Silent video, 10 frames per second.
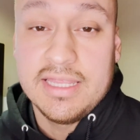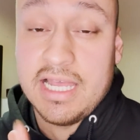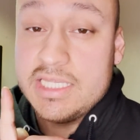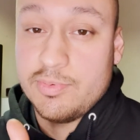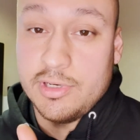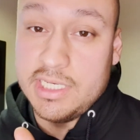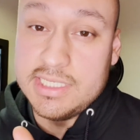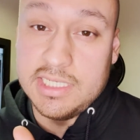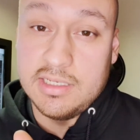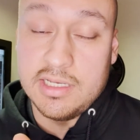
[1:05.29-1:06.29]
That's pretty
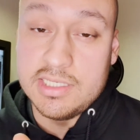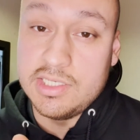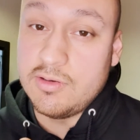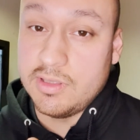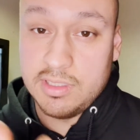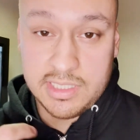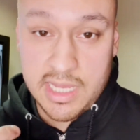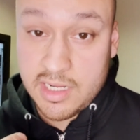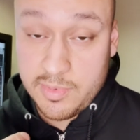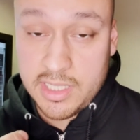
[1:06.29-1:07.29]
easy because you can look
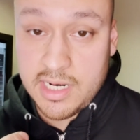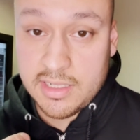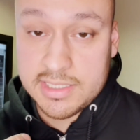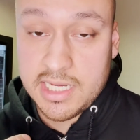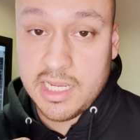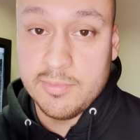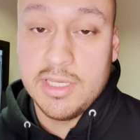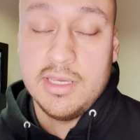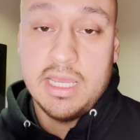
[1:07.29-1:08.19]
that up a lot of the time.